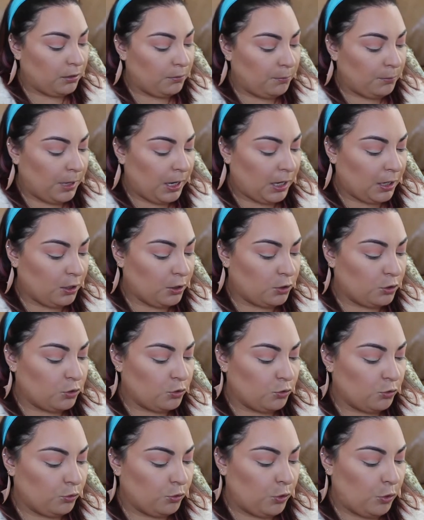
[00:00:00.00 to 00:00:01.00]
MAC
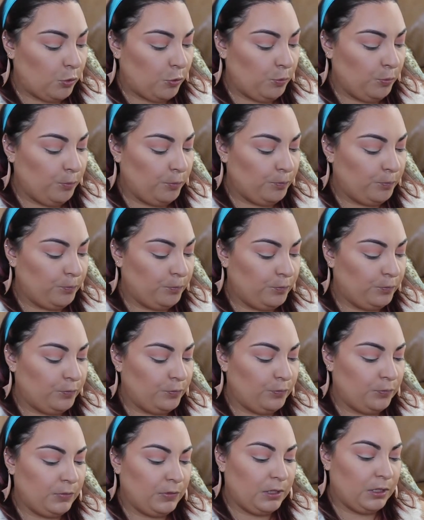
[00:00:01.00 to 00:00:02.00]
Shroom.
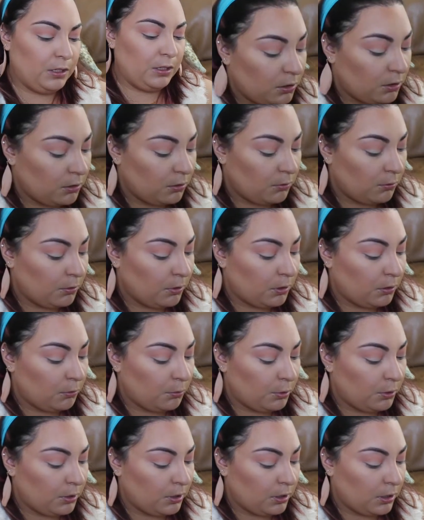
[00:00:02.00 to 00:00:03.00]
We're going to
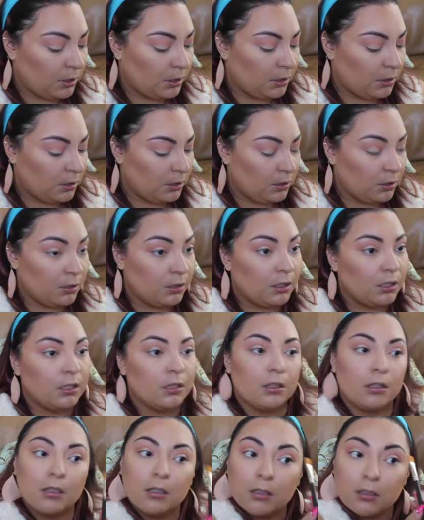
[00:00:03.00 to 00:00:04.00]
put that
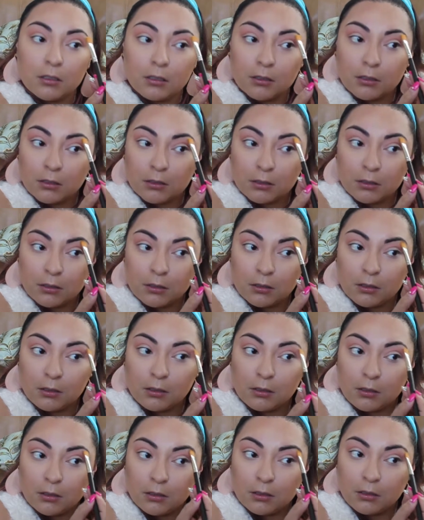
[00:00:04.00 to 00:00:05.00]
underneath
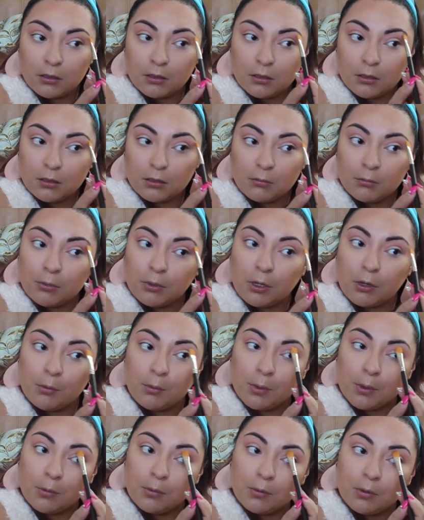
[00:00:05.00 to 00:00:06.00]
the brow
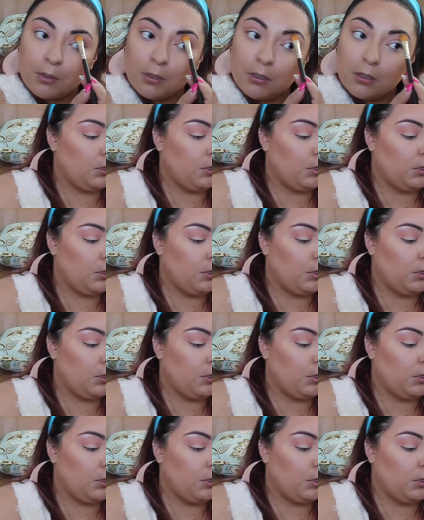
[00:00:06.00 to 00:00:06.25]
bone.